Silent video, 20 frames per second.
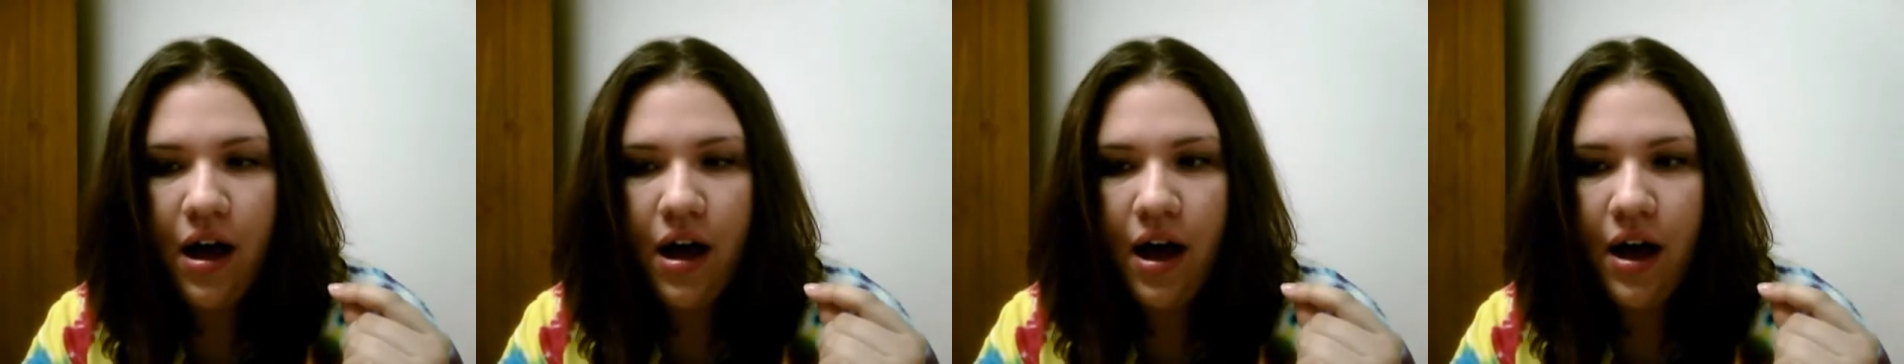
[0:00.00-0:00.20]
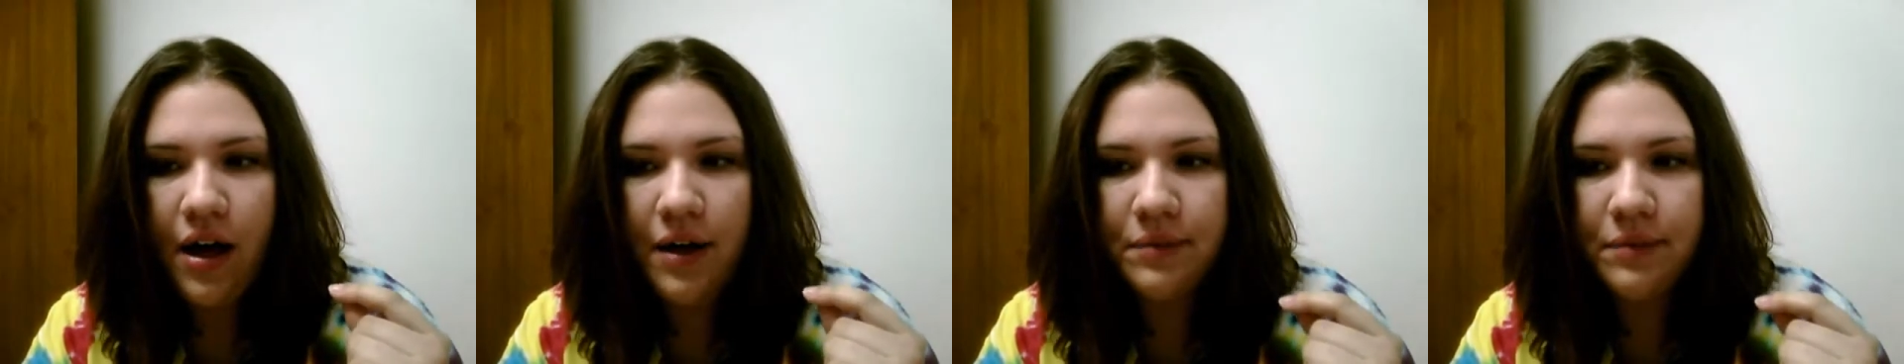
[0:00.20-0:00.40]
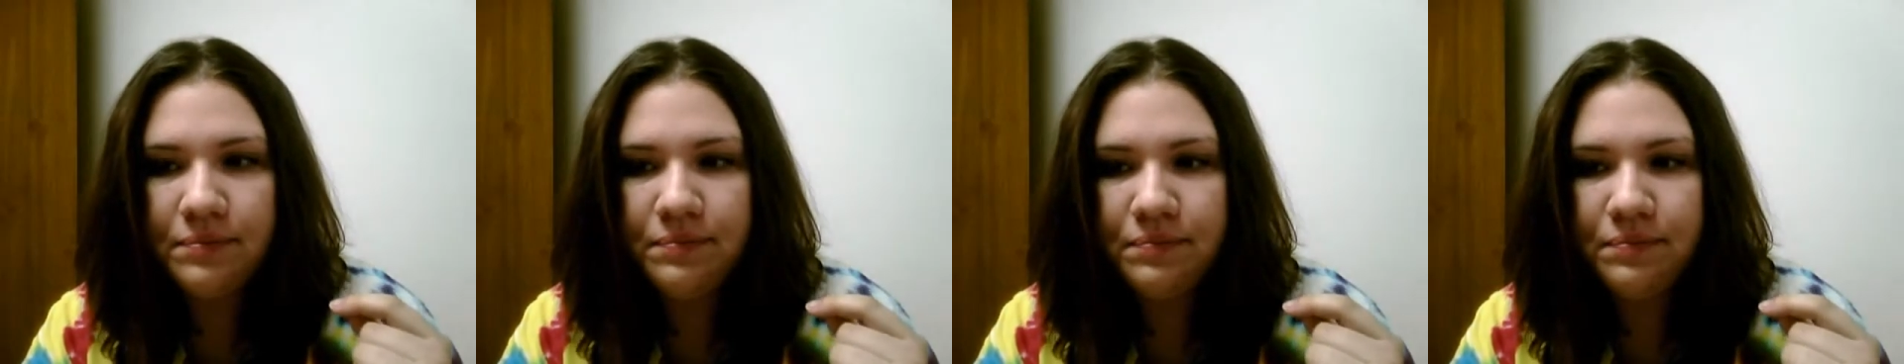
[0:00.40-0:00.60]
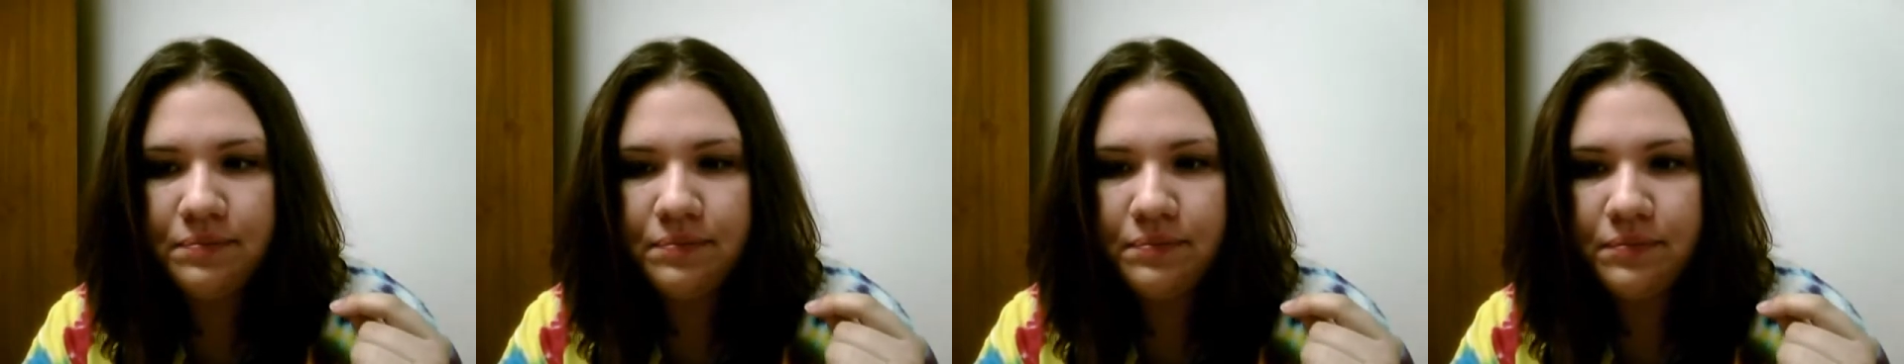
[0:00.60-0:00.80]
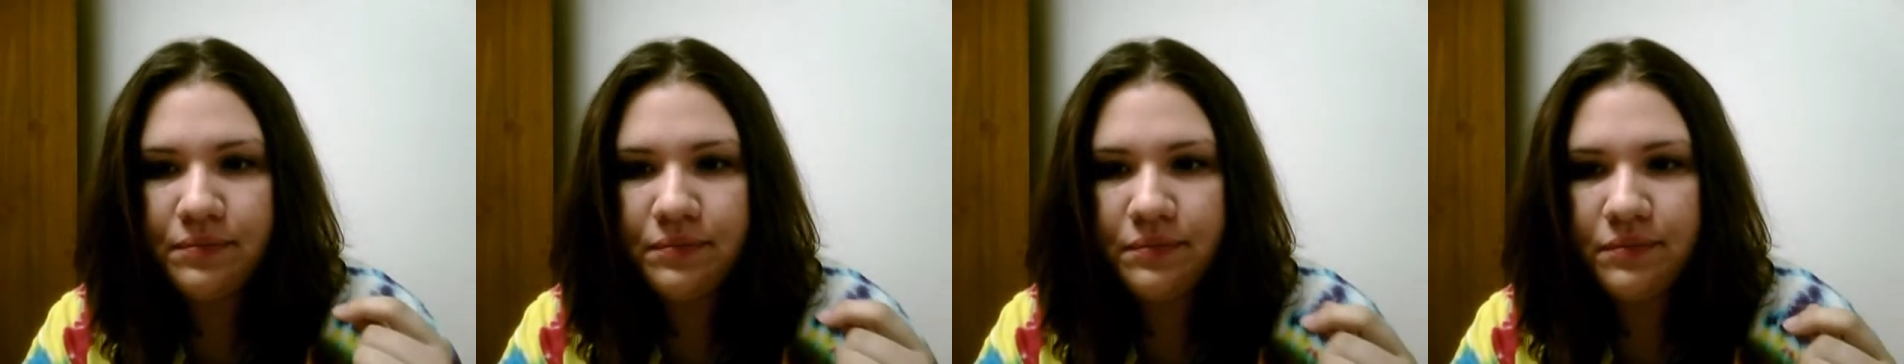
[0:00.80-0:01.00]
Um,
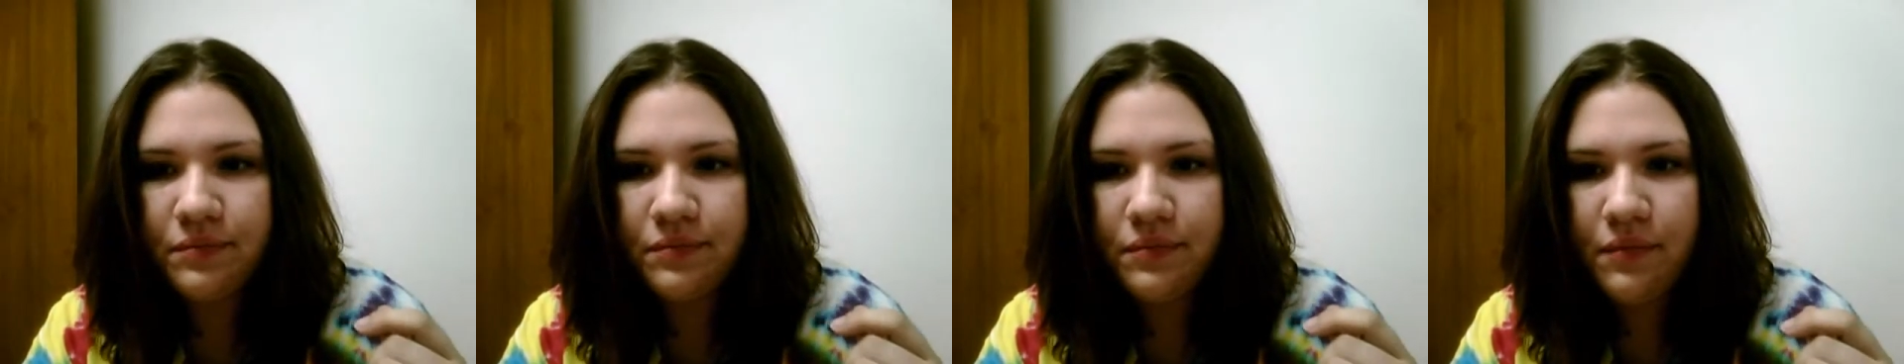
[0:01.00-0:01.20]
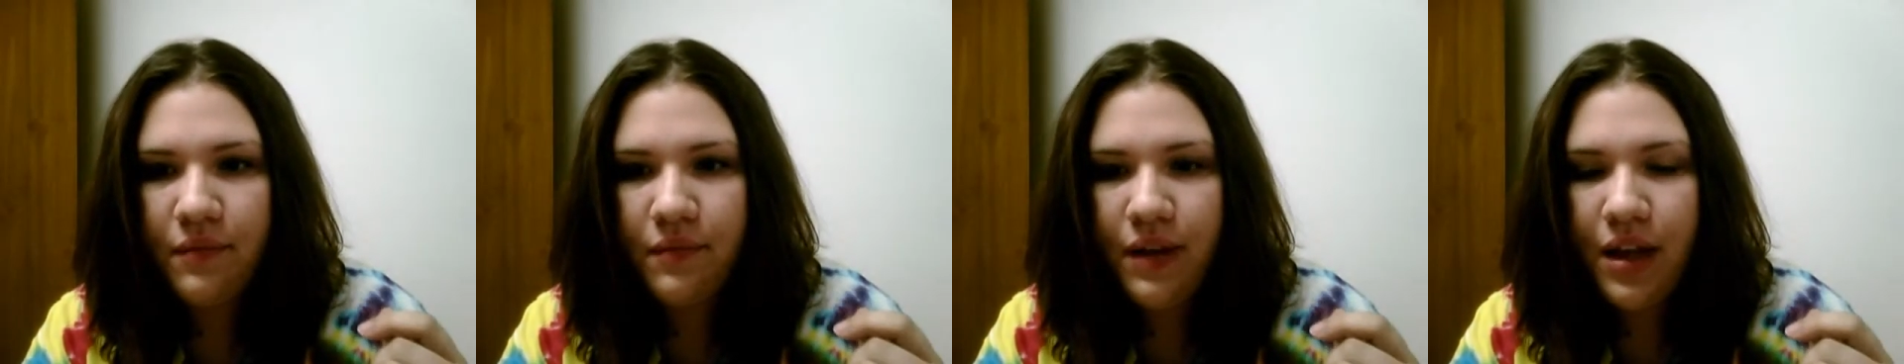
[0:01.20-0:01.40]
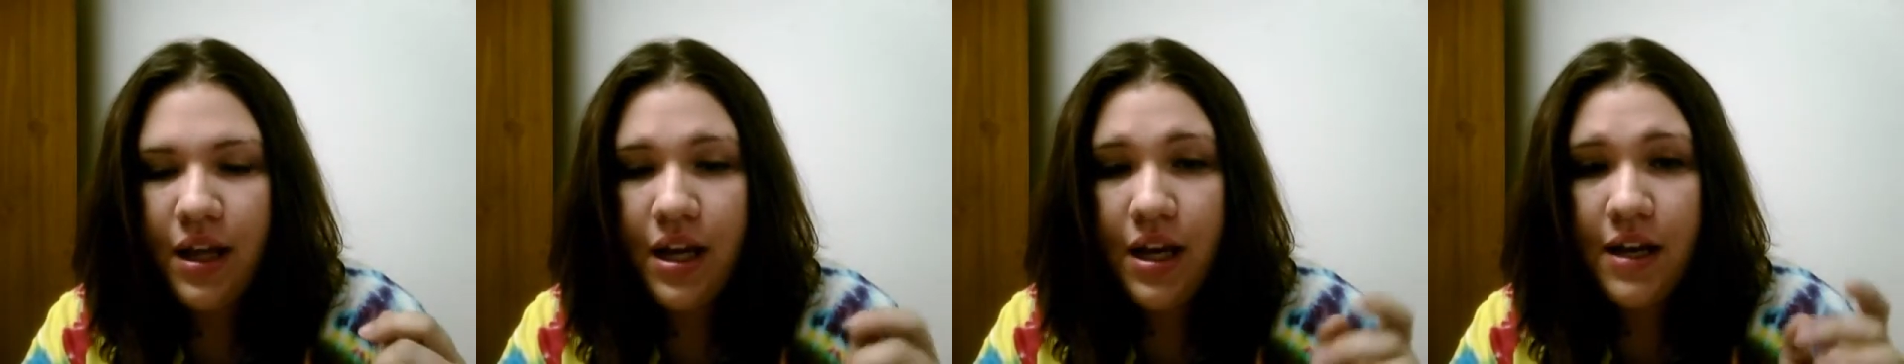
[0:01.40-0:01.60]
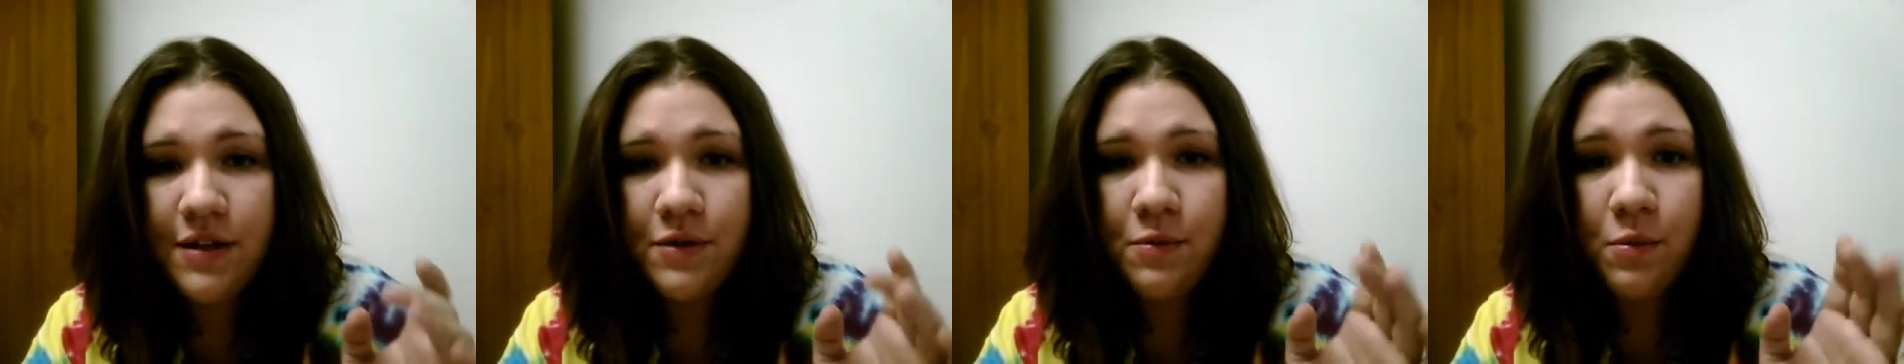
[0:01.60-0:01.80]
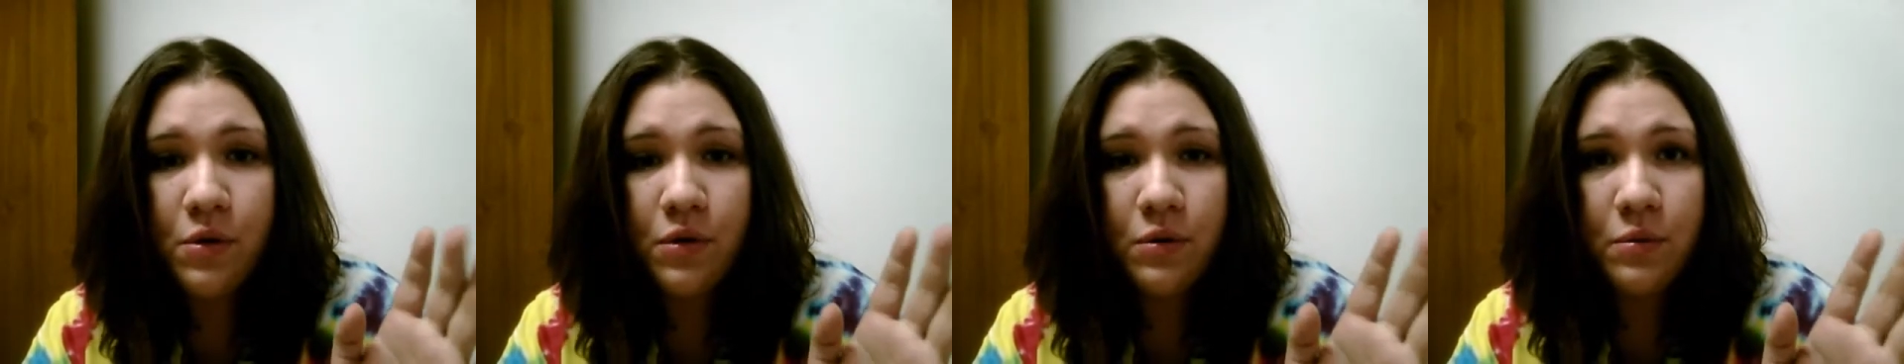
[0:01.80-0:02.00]

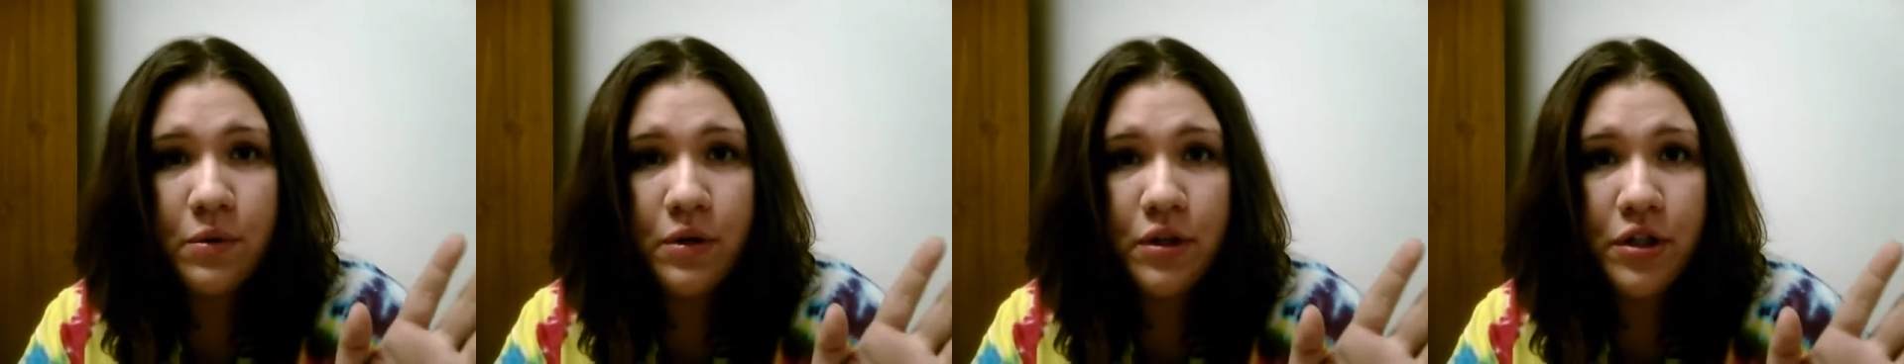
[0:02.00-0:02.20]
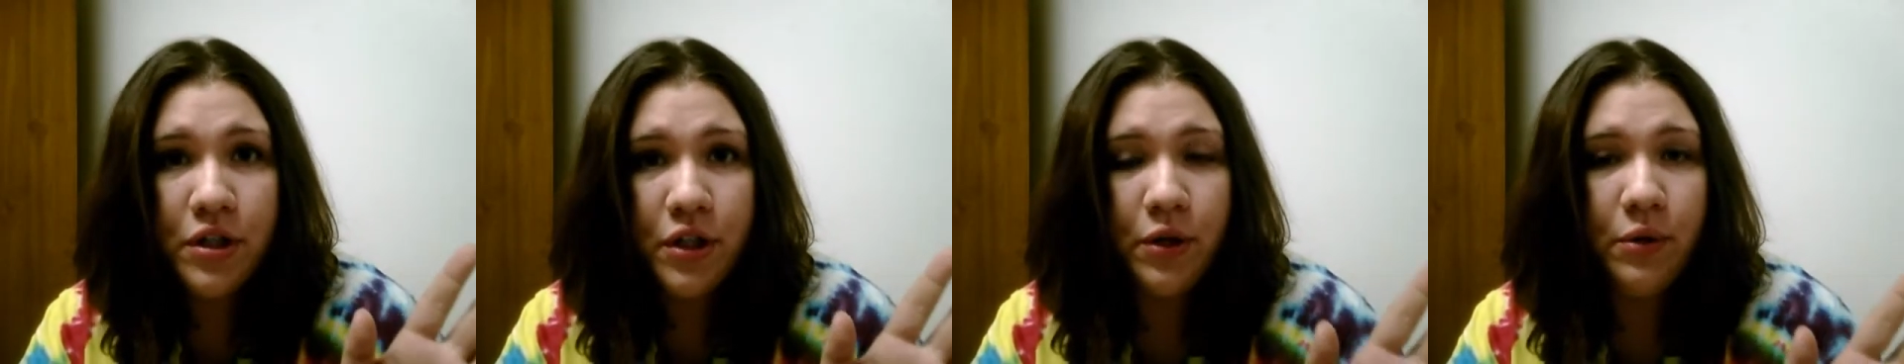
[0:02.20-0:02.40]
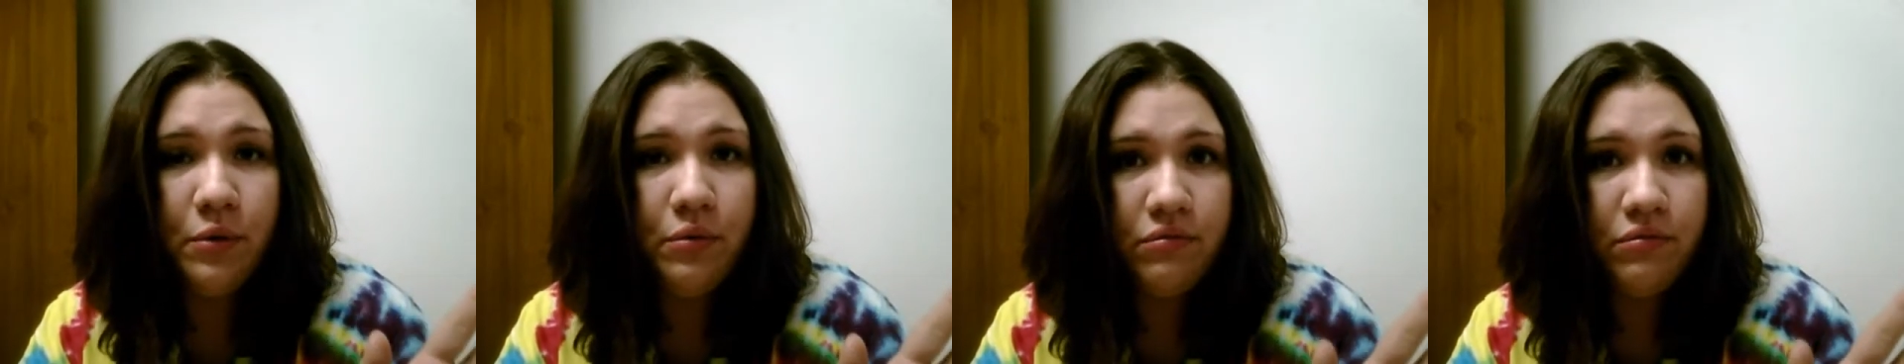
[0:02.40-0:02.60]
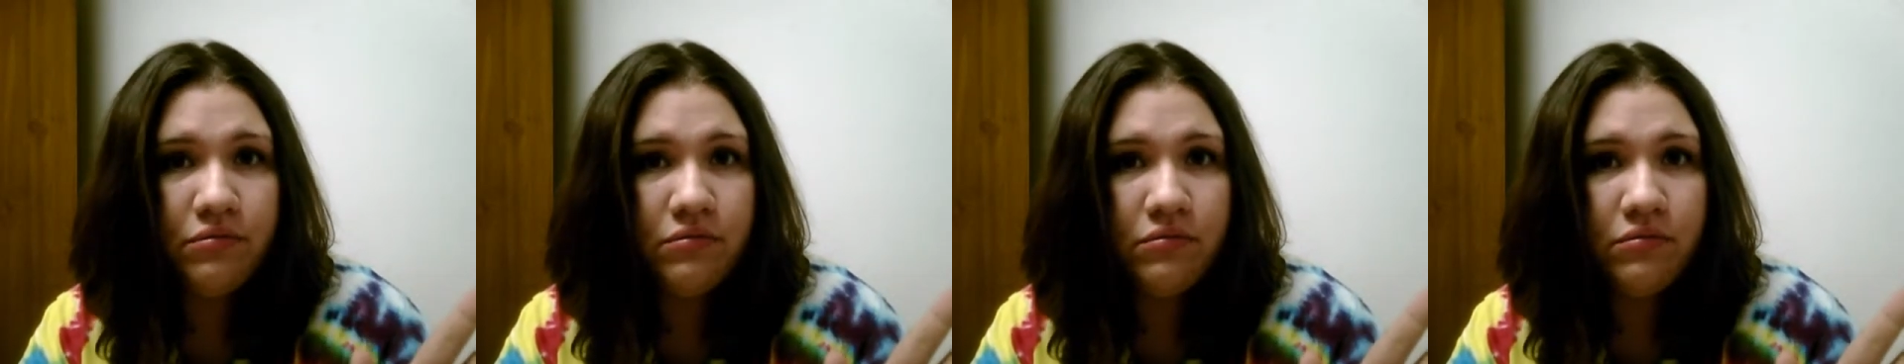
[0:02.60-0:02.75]
it's World War II,